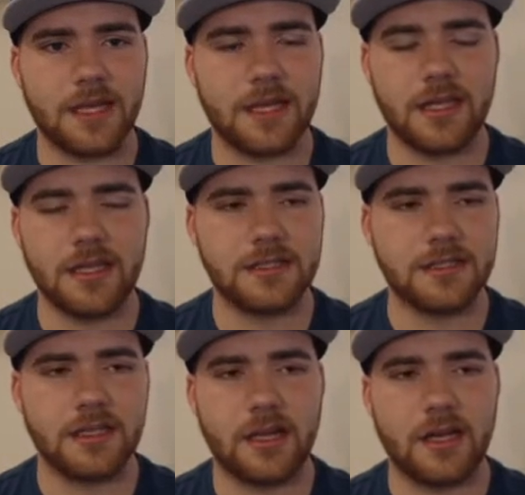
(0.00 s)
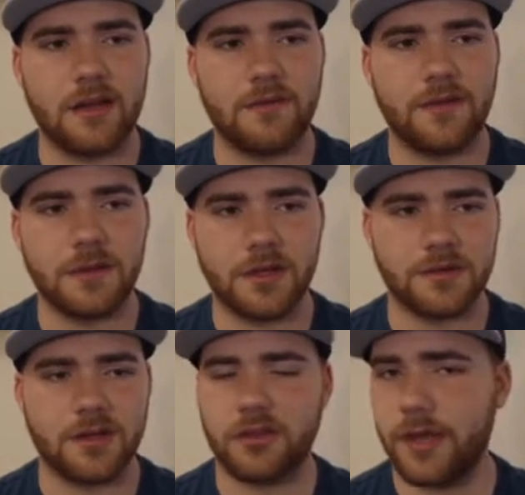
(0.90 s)
Like it's
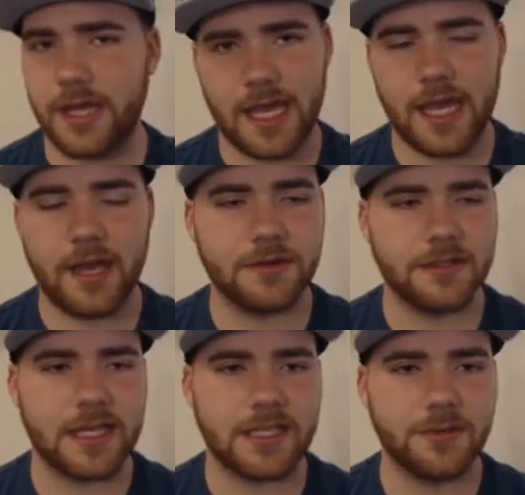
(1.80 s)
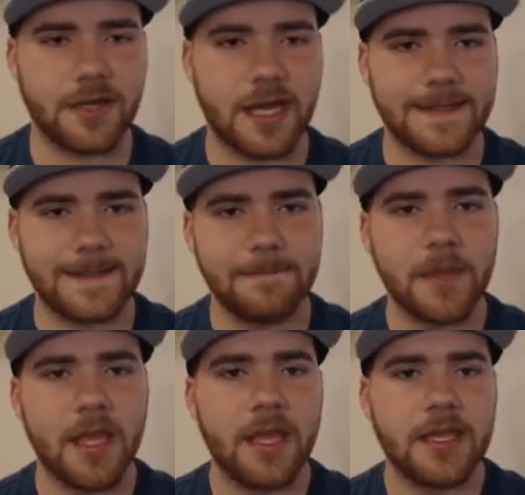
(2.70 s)
flamethrowers are 3 KO, so that's super nice,
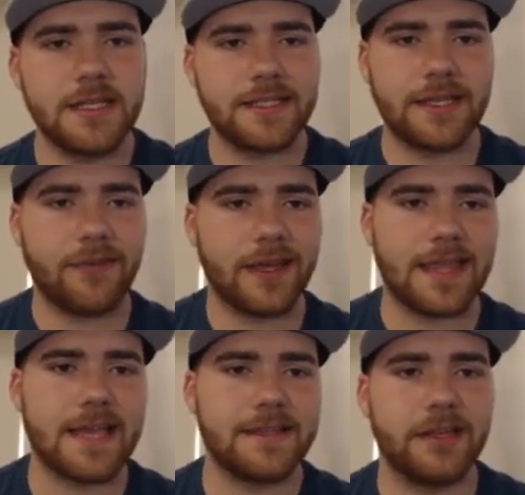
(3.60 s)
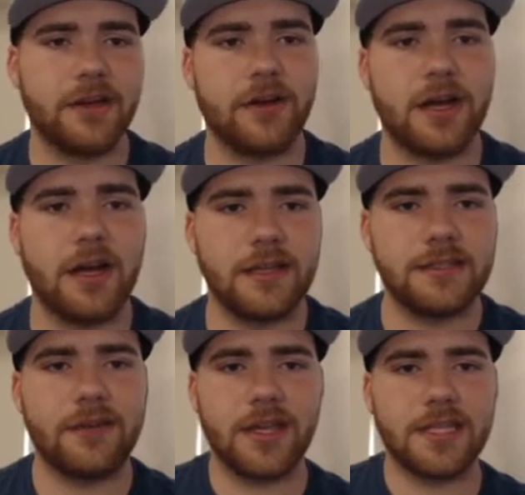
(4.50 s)
and just stuff like that. So
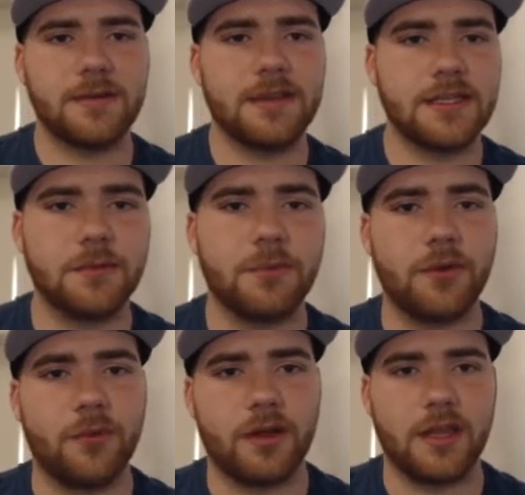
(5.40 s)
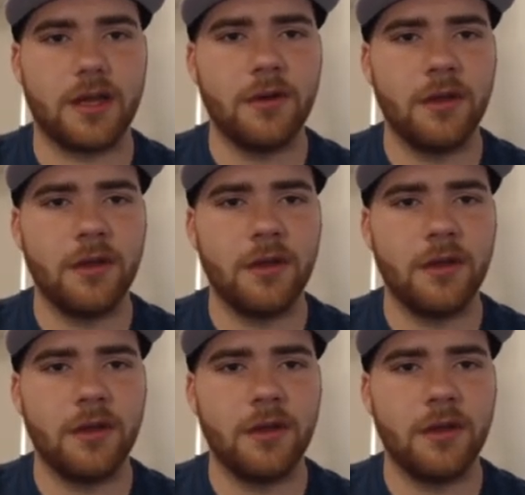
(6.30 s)
definitely expect this to put in work though.